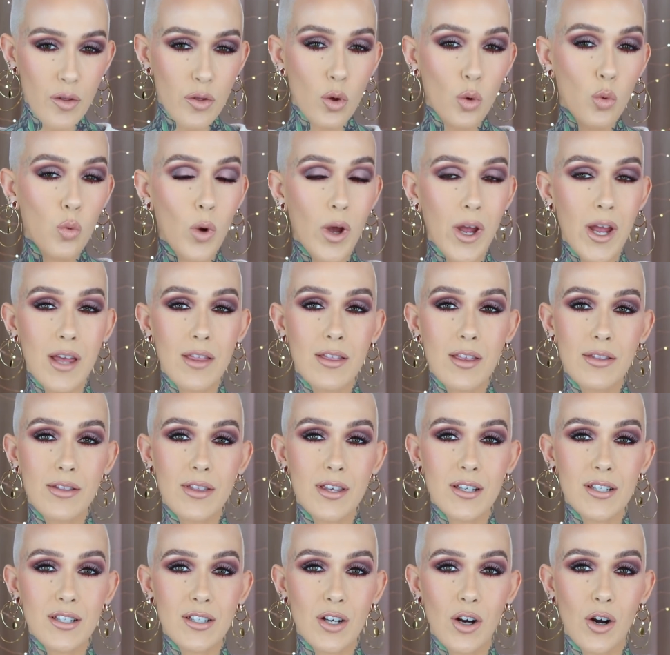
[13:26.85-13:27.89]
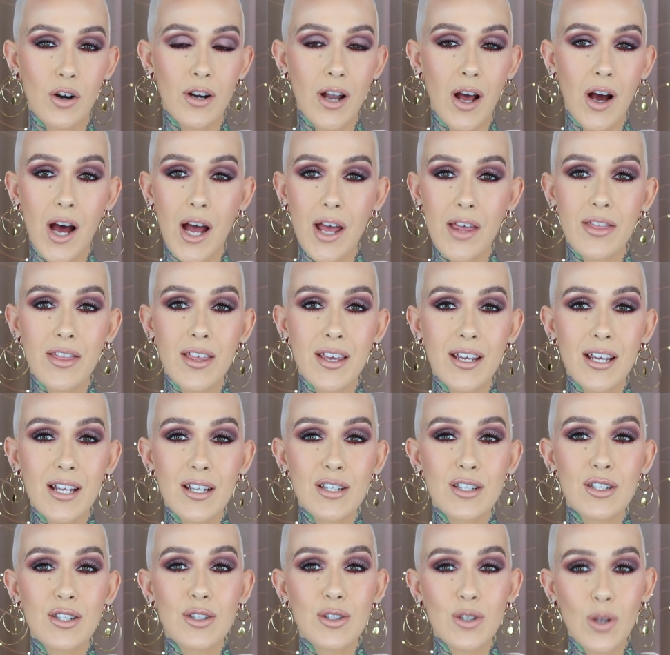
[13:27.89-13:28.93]
the way that this turned out. I think
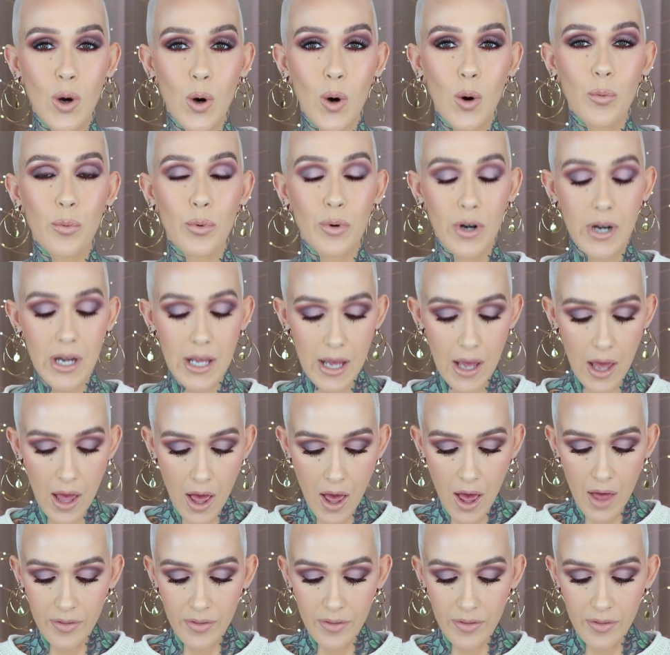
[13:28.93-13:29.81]
it's so pretty.